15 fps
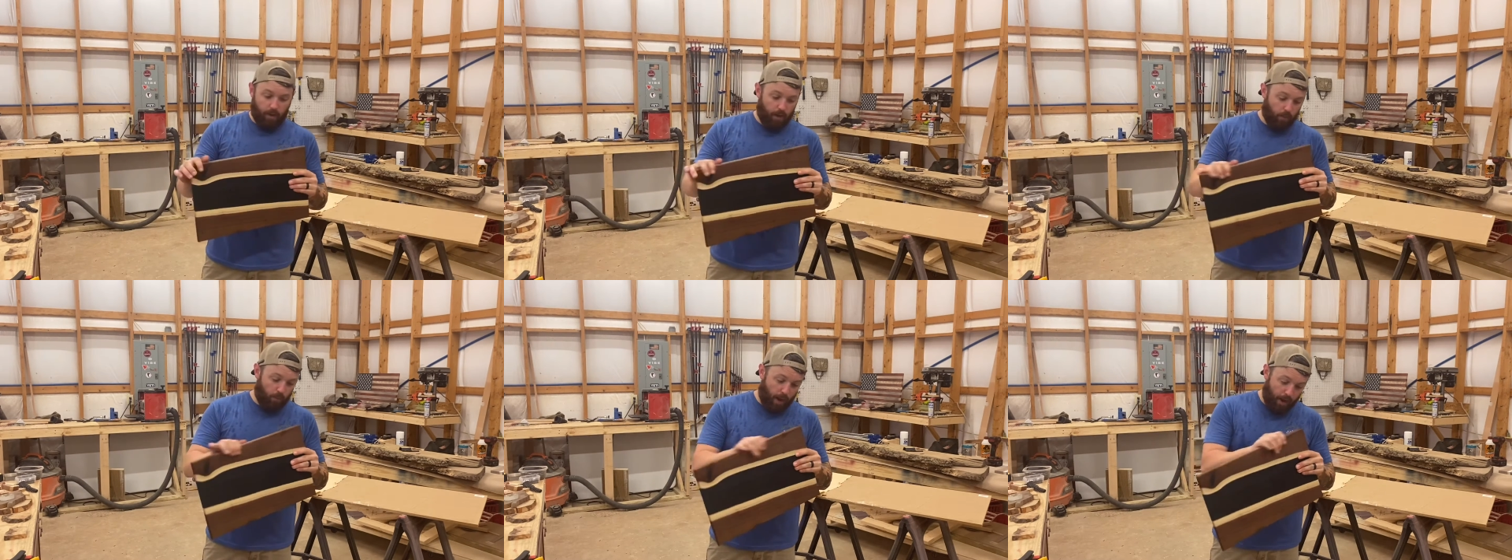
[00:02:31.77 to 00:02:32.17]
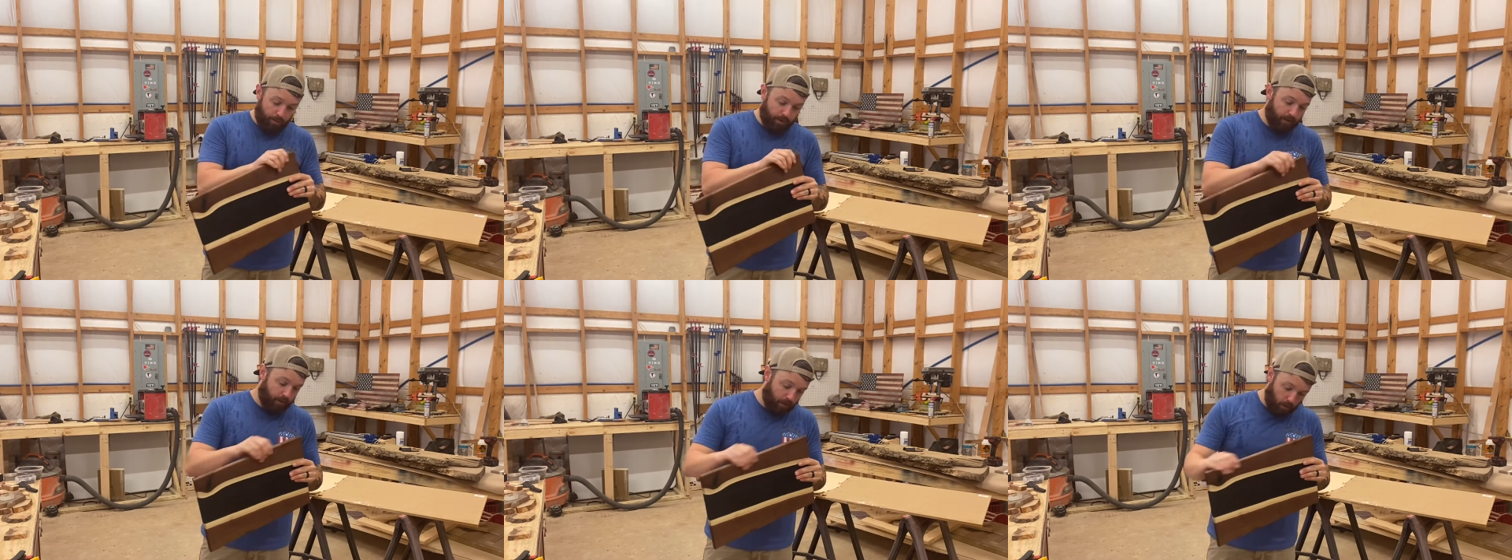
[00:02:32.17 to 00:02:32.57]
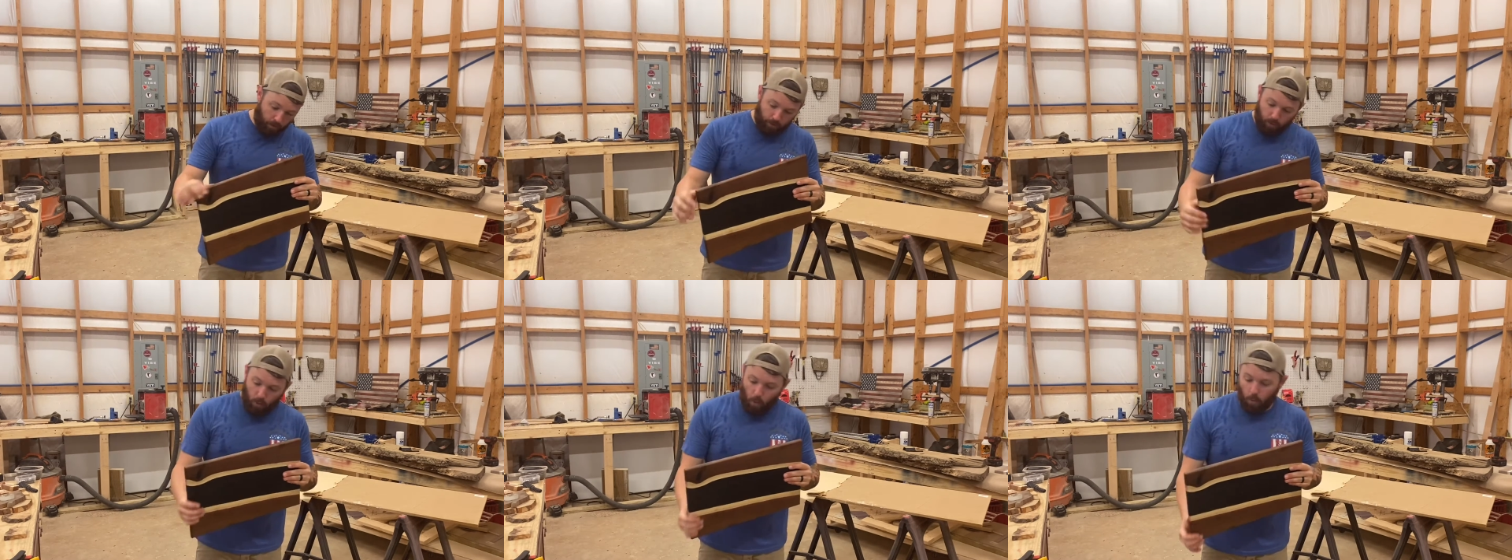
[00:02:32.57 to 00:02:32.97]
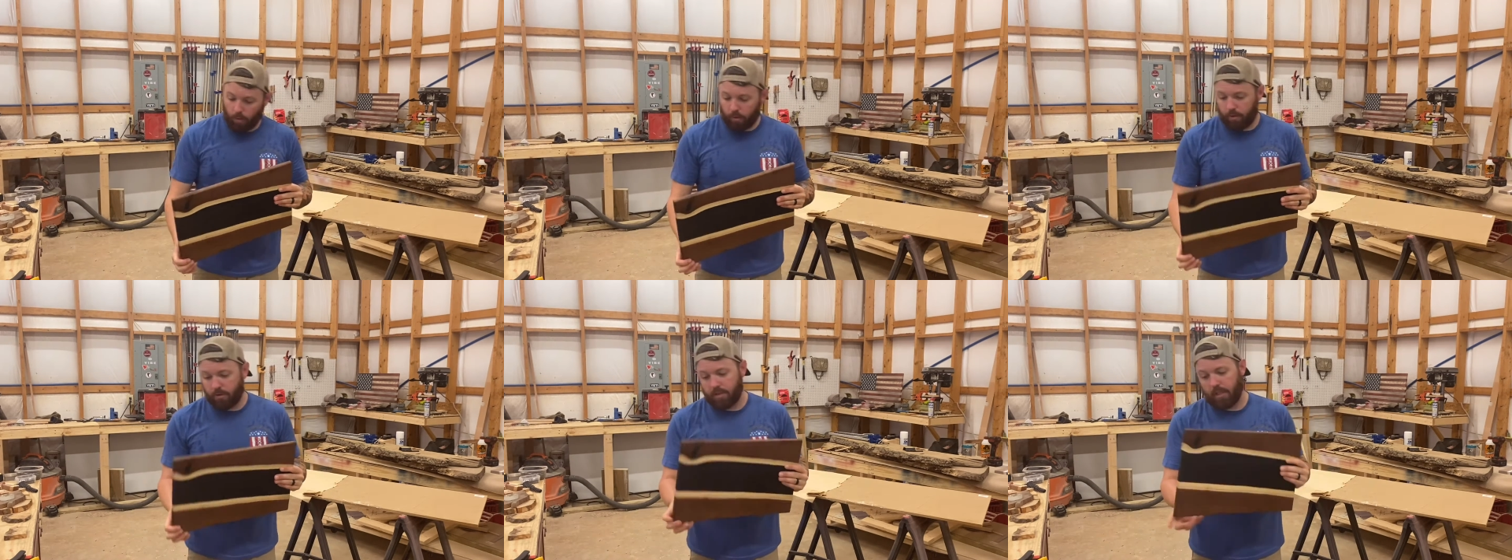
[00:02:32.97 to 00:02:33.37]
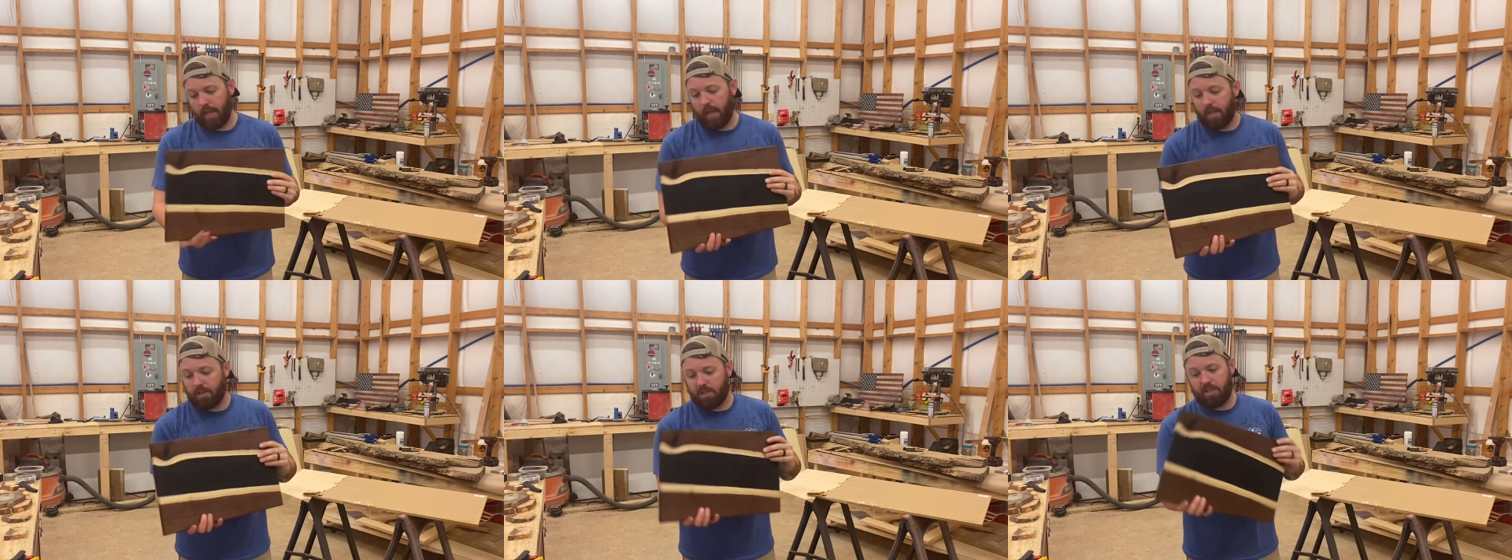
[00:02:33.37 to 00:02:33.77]
routing the corners and the
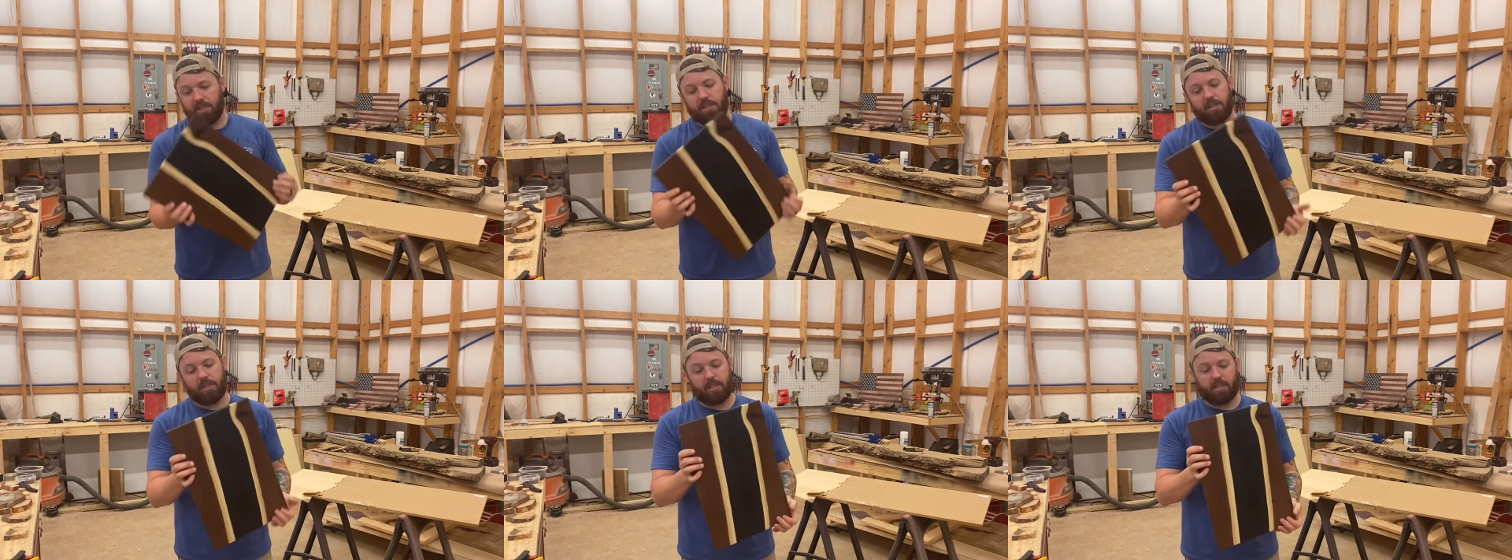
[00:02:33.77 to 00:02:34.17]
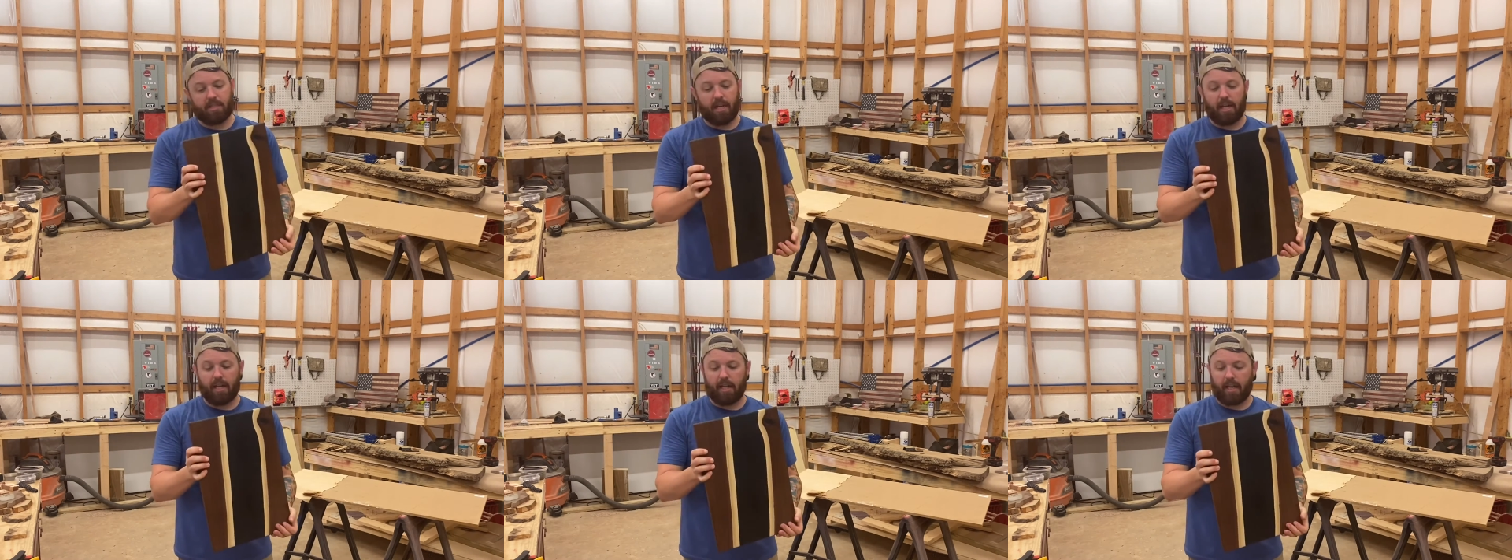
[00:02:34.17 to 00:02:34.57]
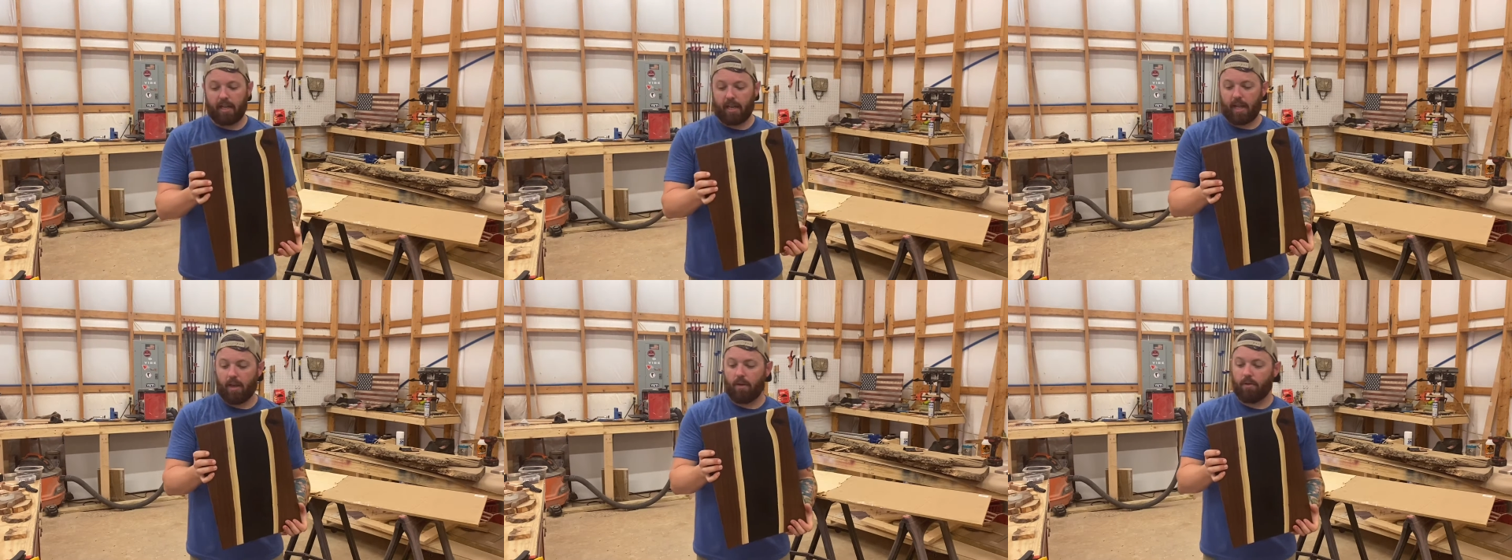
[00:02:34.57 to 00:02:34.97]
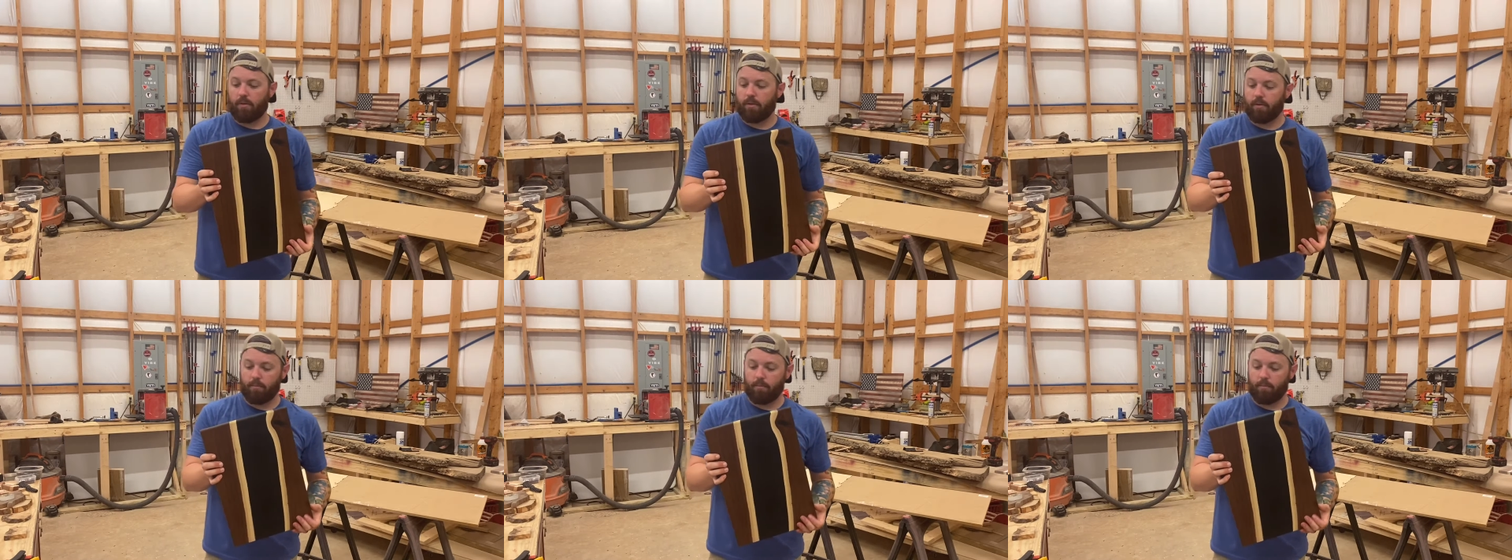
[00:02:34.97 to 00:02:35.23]
edges and then sanding it down